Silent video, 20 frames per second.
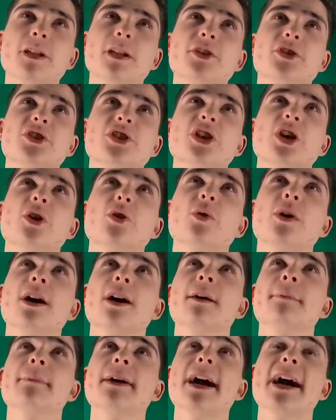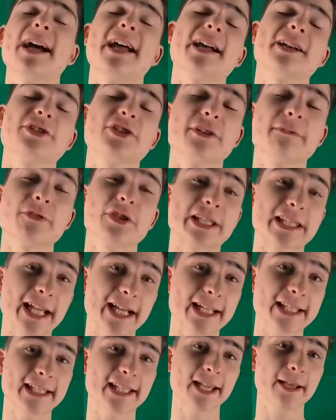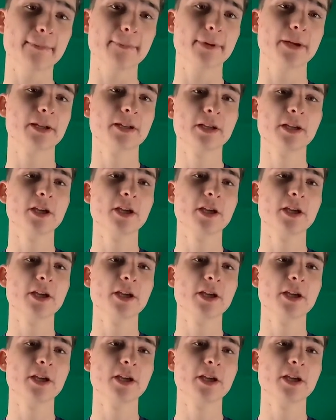So I actually, for the second tip,